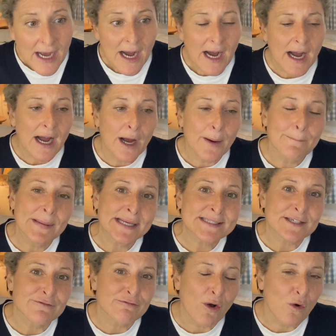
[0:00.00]

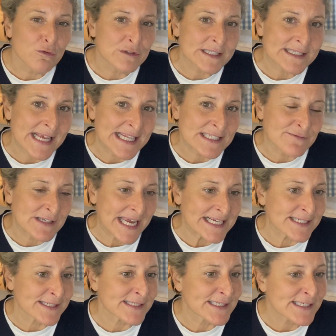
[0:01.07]
It's involved with a sense of
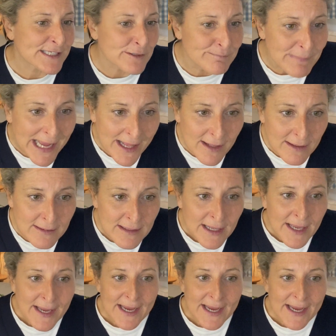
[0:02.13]
taste and smell.